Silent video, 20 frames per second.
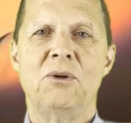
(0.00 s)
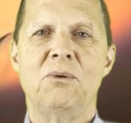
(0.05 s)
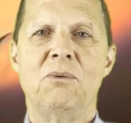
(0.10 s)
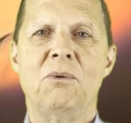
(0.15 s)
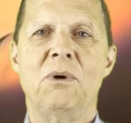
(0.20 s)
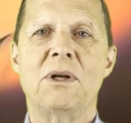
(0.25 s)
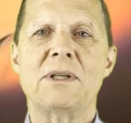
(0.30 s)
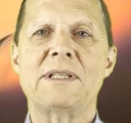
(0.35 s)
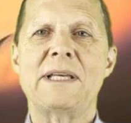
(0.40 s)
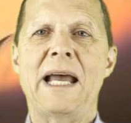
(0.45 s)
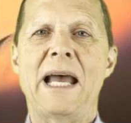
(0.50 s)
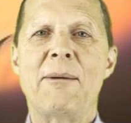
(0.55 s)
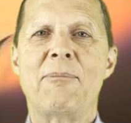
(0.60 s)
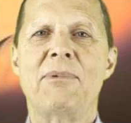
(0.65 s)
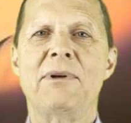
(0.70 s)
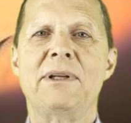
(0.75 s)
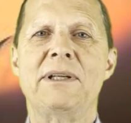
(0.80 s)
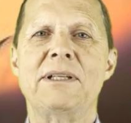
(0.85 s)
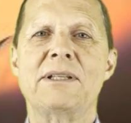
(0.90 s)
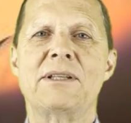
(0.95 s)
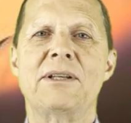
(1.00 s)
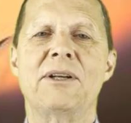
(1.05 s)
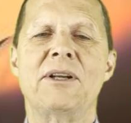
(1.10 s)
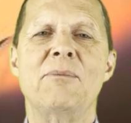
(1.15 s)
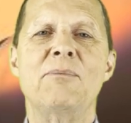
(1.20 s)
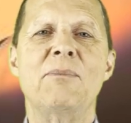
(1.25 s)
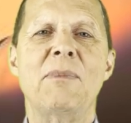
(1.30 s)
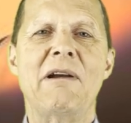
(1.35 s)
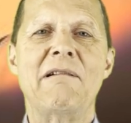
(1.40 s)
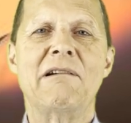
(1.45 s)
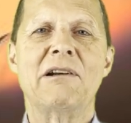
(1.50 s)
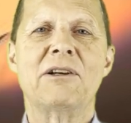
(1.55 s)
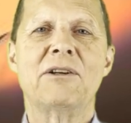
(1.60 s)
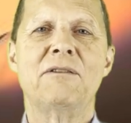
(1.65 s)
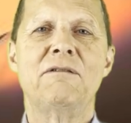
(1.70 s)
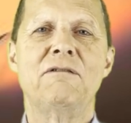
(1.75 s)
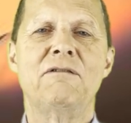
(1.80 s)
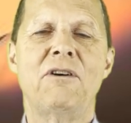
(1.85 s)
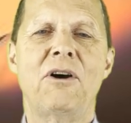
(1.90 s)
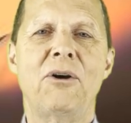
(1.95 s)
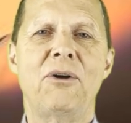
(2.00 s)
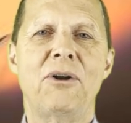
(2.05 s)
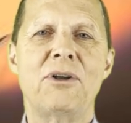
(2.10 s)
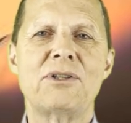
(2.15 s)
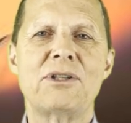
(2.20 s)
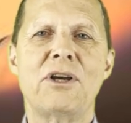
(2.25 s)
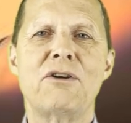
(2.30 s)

What's happened is that American voters